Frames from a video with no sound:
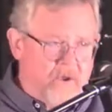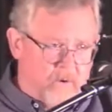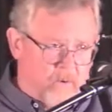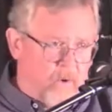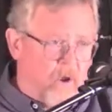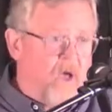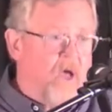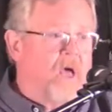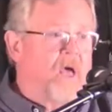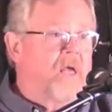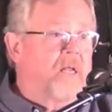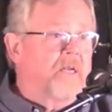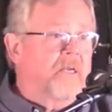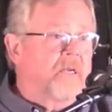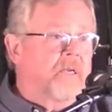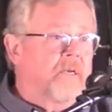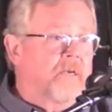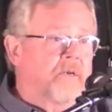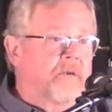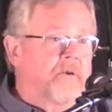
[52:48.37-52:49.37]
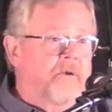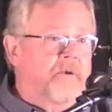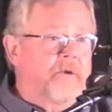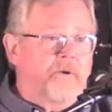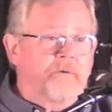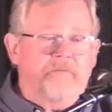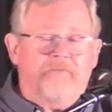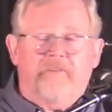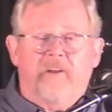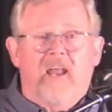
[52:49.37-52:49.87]

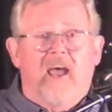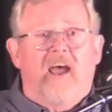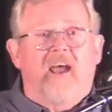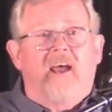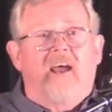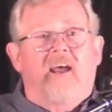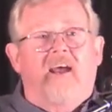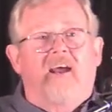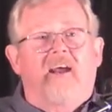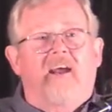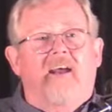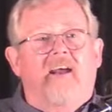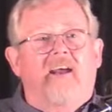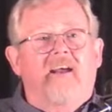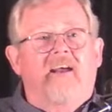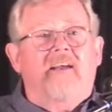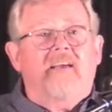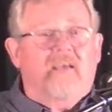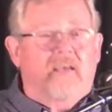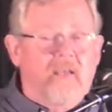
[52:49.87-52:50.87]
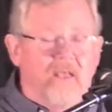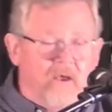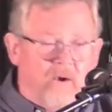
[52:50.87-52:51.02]
one flag,